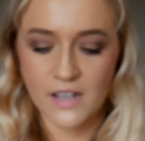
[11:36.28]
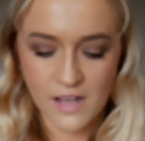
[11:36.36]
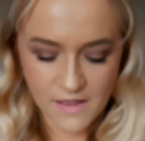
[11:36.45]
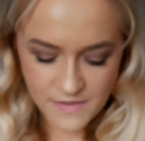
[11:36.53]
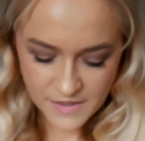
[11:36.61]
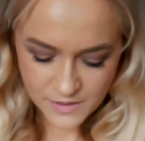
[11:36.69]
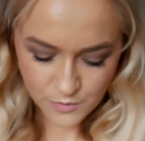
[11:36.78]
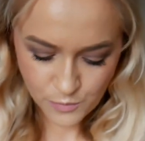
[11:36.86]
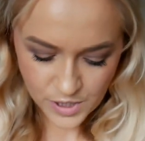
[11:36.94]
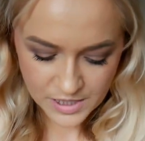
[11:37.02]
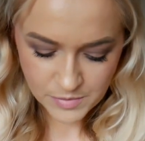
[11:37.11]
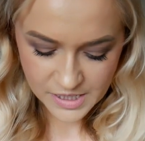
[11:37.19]
another
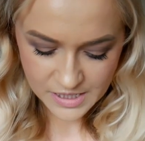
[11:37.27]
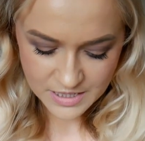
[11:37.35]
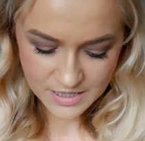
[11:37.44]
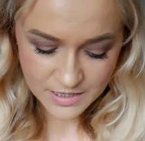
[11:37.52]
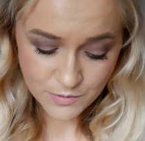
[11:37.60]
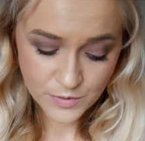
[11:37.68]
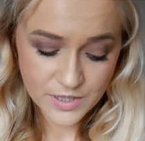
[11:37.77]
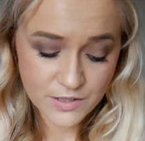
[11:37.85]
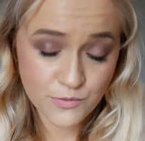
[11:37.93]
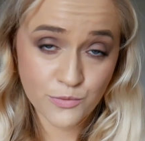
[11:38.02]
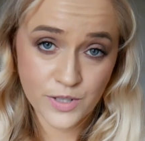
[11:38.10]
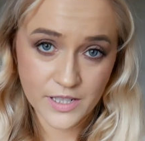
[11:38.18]
one because this one
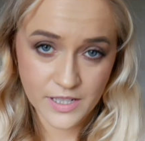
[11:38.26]
is really